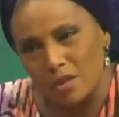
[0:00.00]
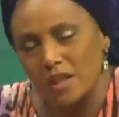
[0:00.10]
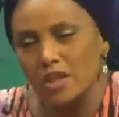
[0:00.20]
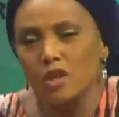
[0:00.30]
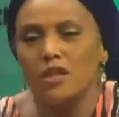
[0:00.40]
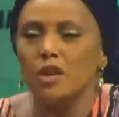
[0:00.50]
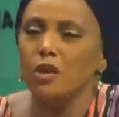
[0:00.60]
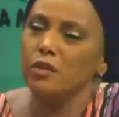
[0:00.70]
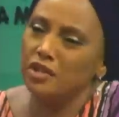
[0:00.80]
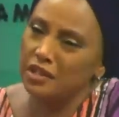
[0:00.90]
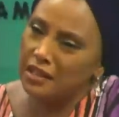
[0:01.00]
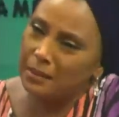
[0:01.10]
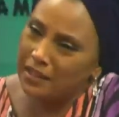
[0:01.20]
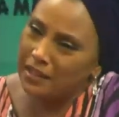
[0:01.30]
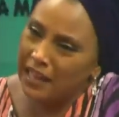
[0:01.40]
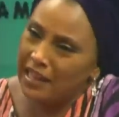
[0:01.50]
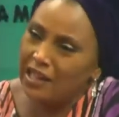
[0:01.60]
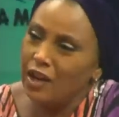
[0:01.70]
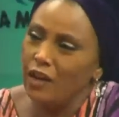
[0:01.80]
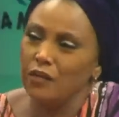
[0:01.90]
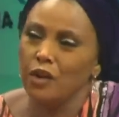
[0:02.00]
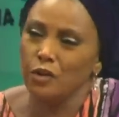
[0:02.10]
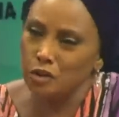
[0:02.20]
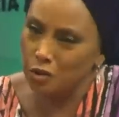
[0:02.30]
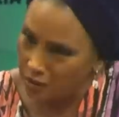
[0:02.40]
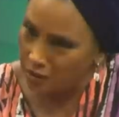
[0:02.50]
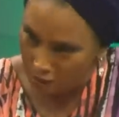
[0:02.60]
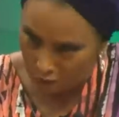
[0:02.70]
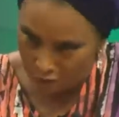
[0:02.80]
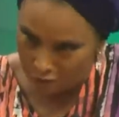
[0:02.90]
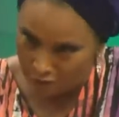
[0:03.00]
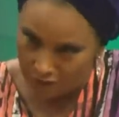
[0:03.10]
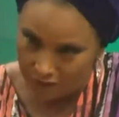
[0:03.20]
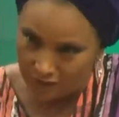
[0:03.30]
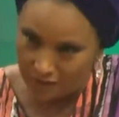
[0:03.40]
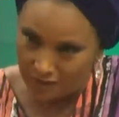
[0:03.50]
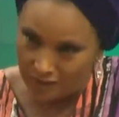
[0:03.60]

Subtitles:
So there's nothing original about the idea of a constitutional conference.